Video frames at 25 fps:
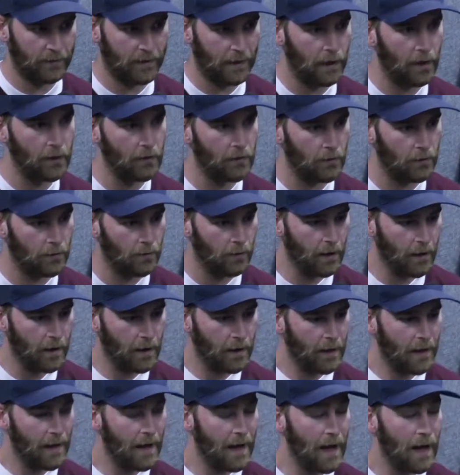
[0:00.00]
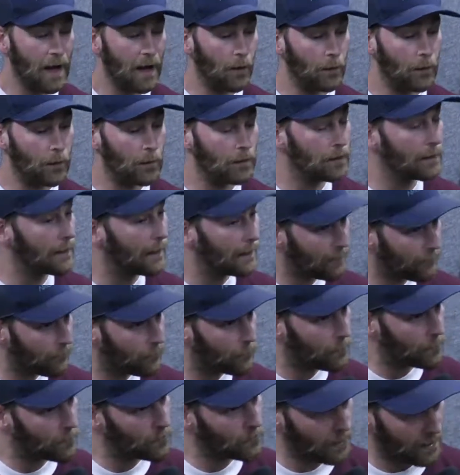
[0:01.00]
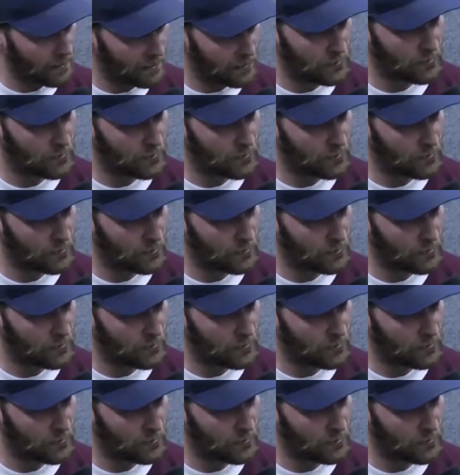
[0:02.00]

tell you how we would like for you to try to